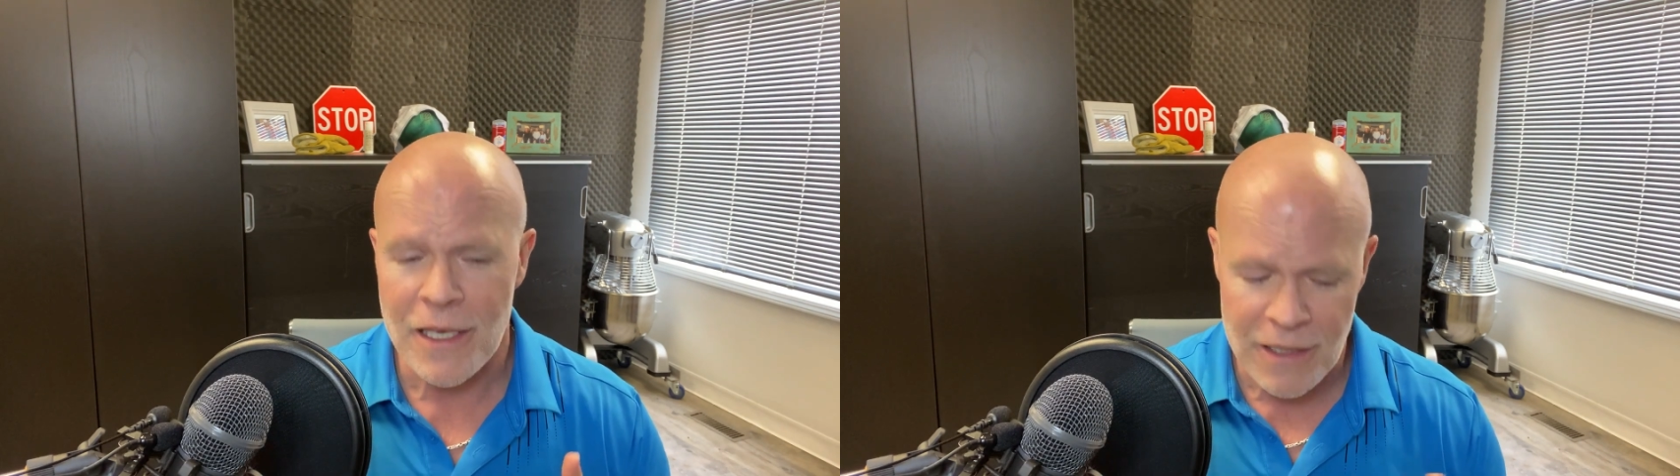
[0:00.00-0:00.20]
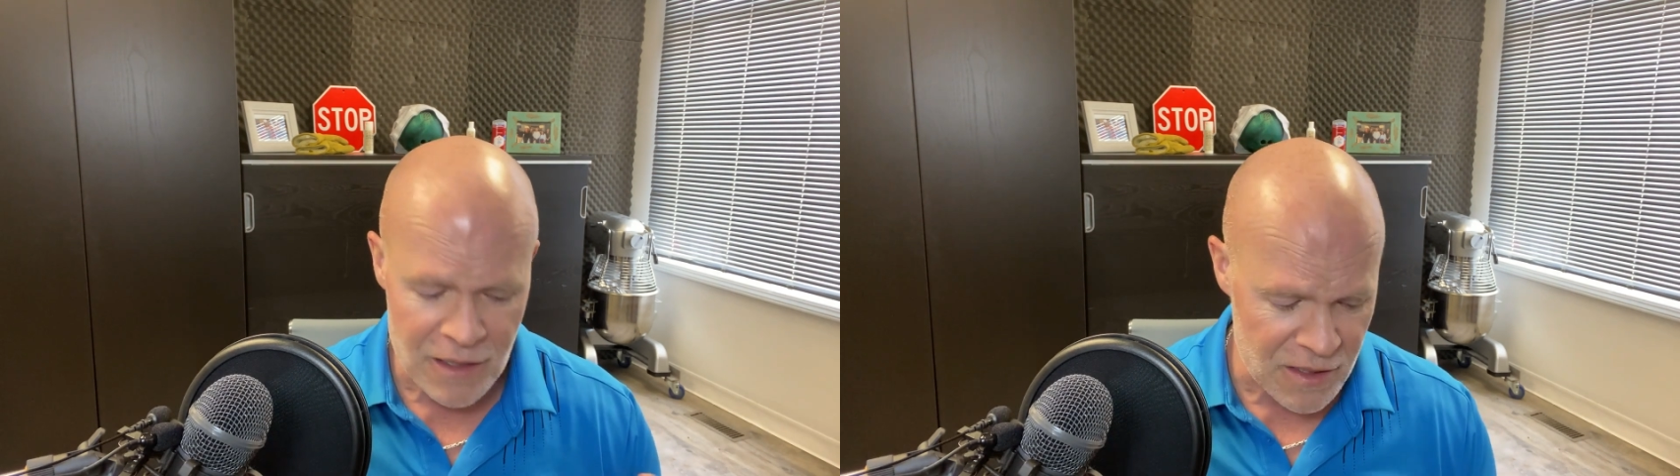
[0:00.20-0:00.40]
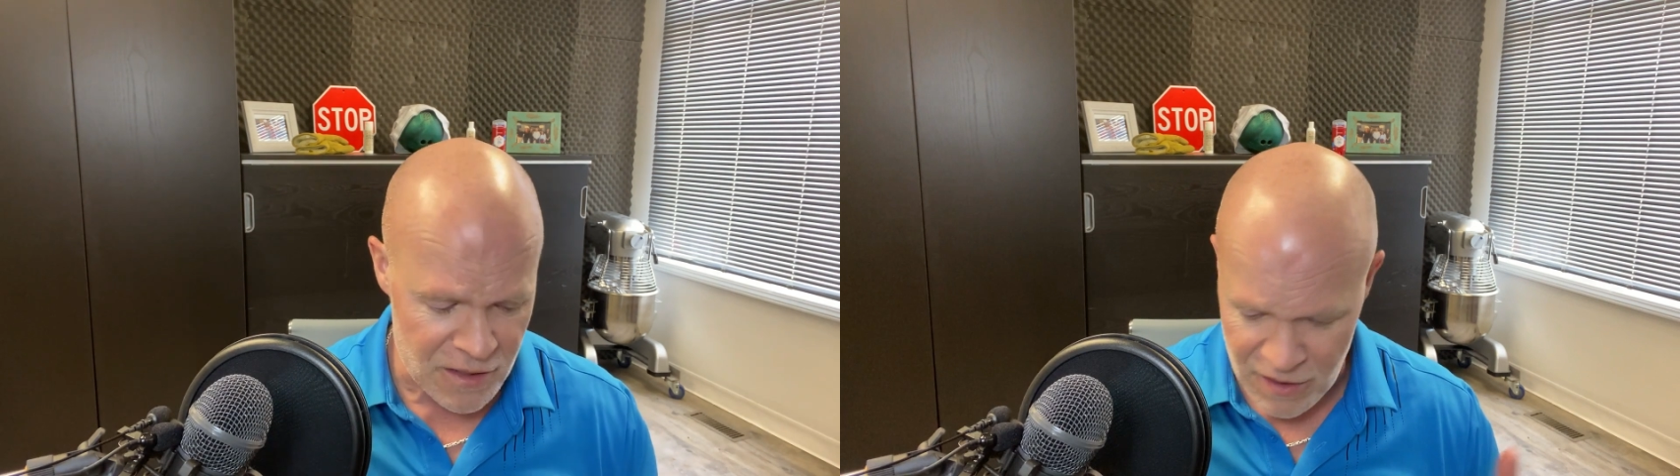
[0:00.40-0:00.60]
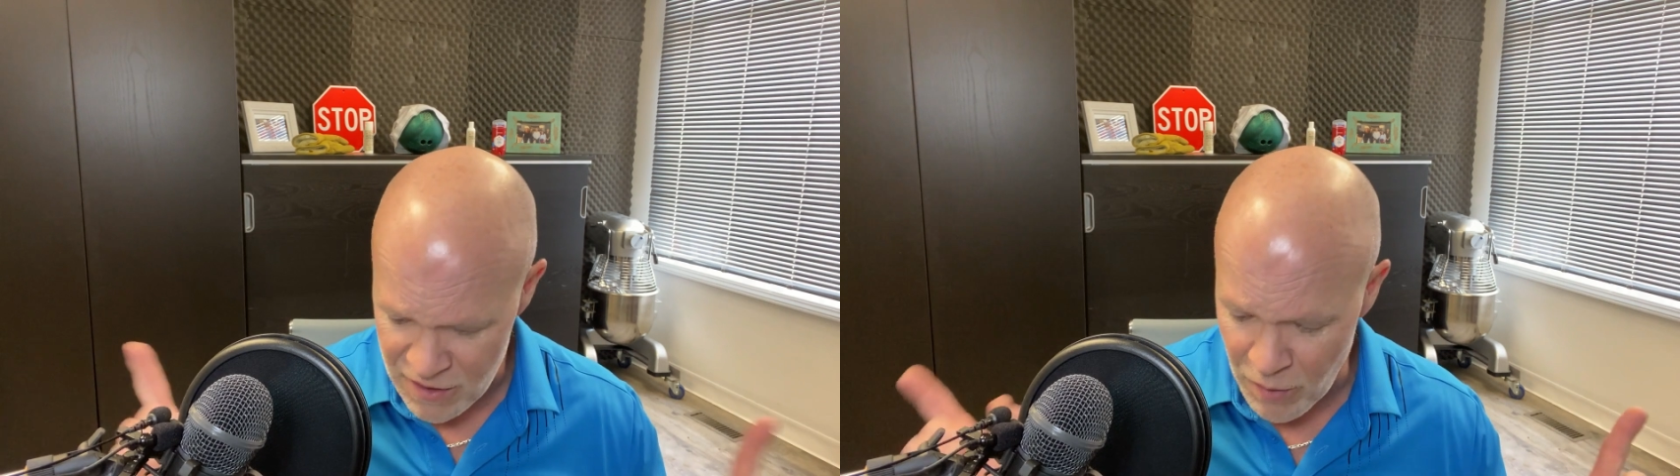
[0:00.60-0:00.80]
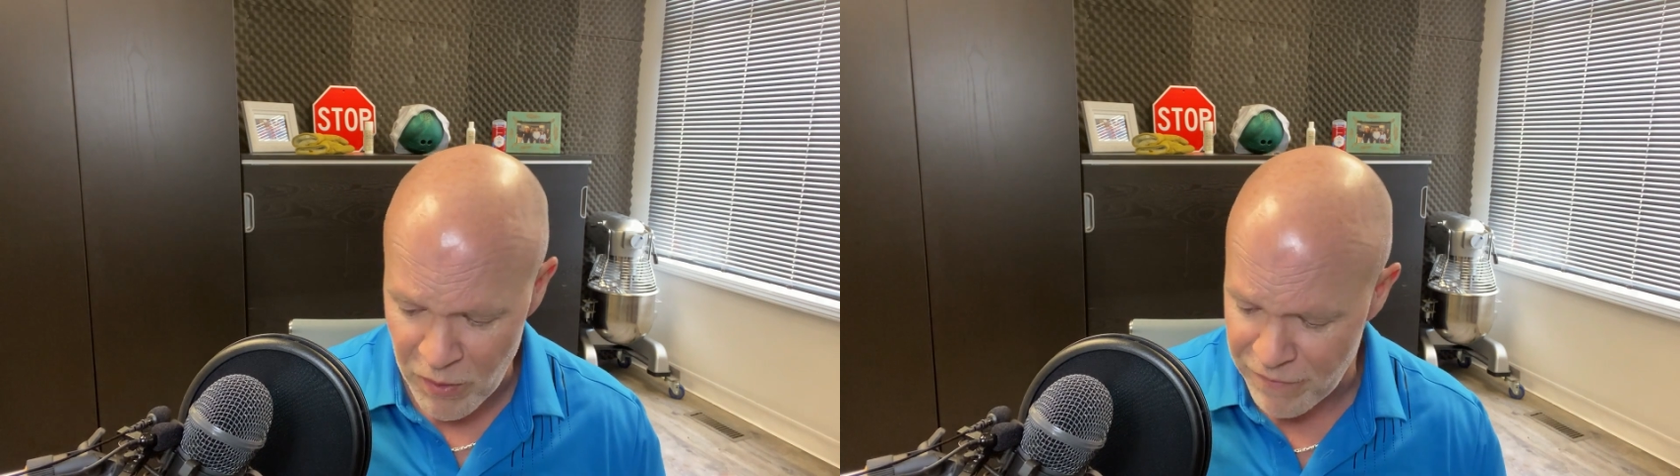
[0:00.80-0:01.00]
is
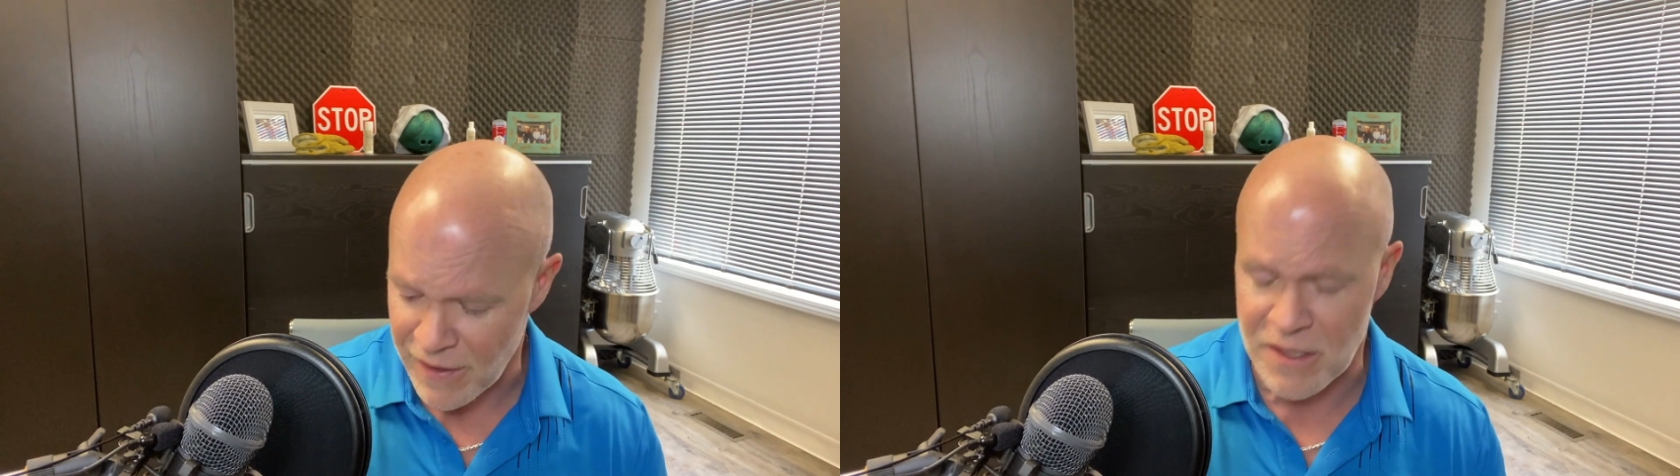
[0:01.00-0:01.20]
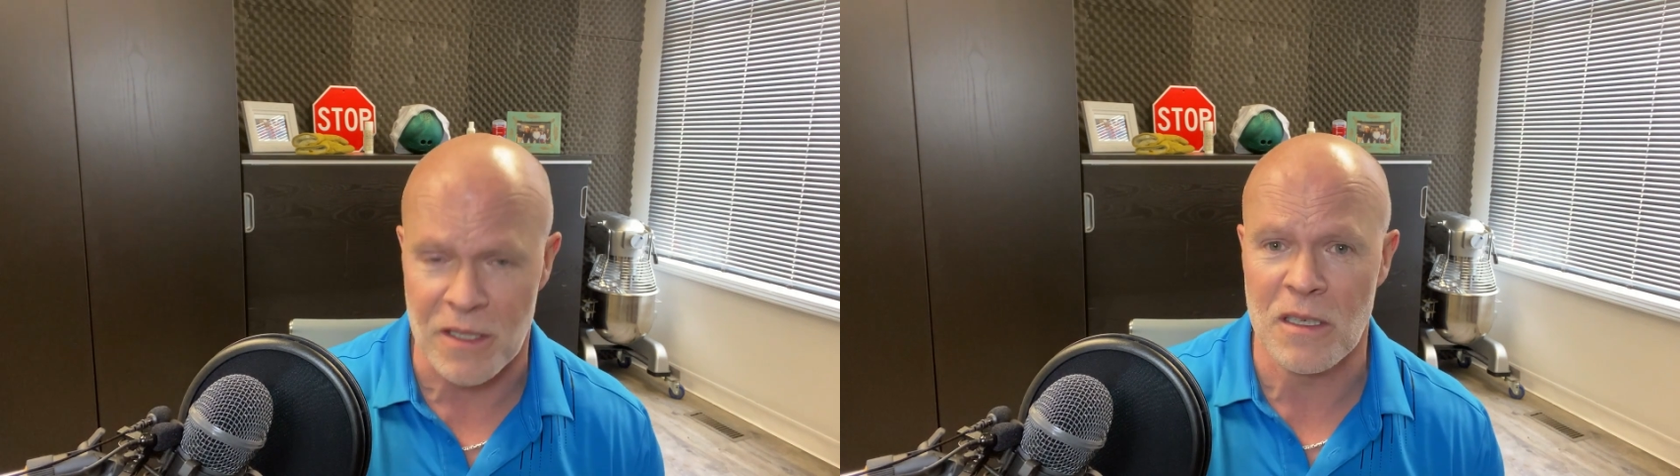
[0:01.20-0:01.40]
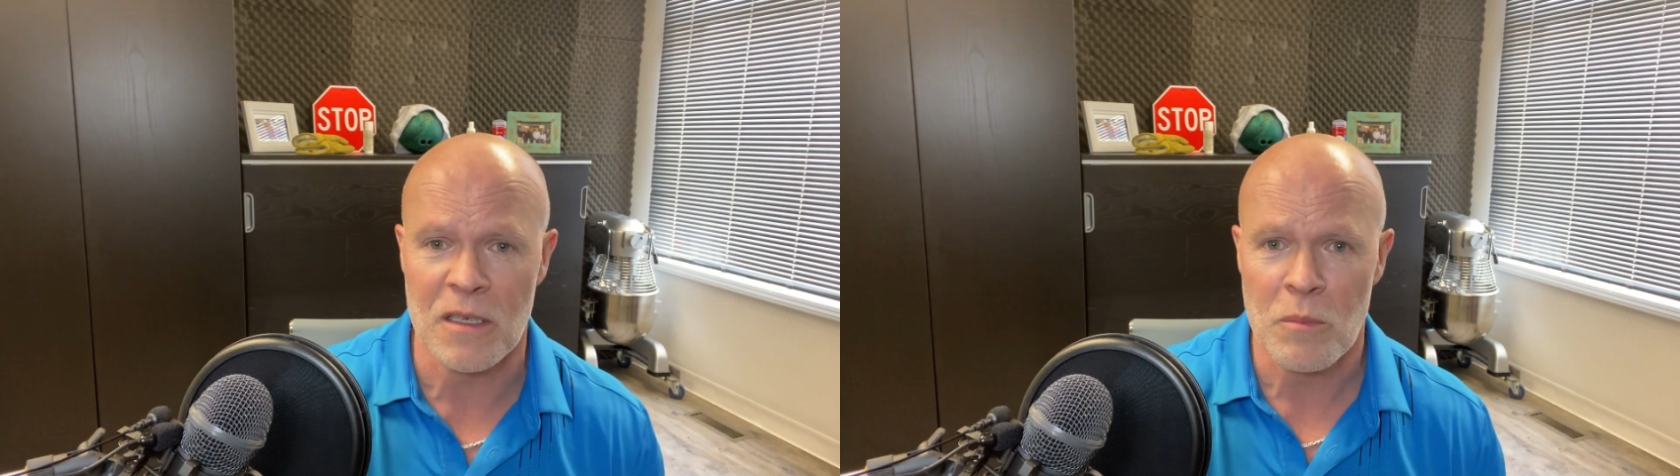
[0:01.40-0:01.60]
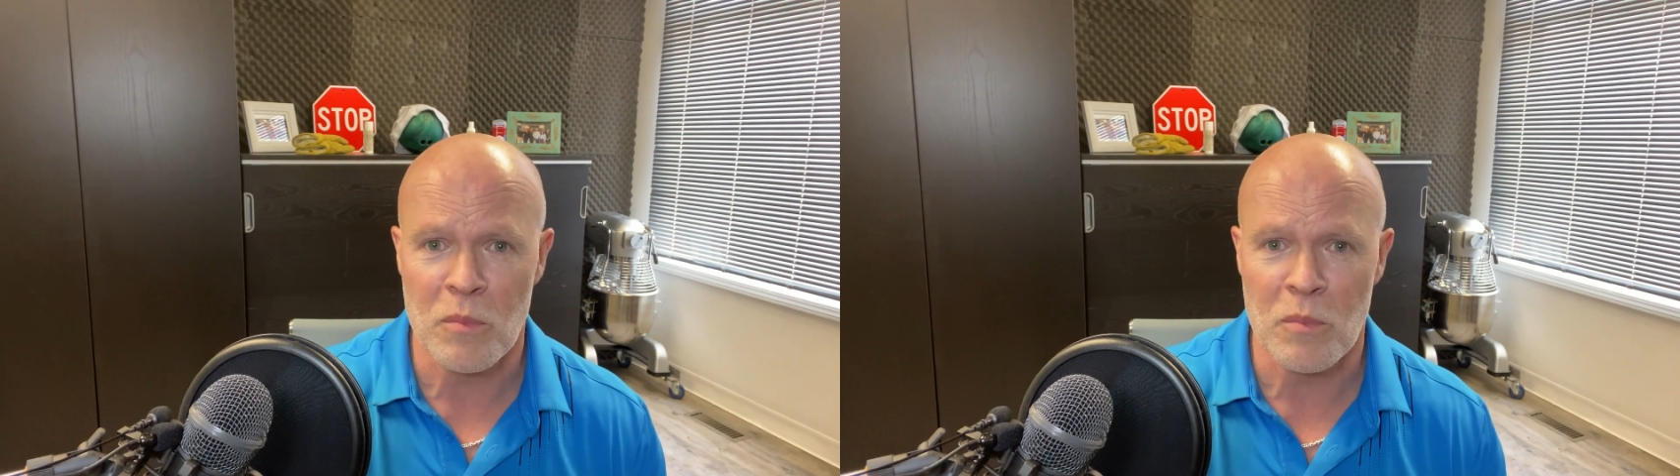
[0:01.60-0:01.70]
some professor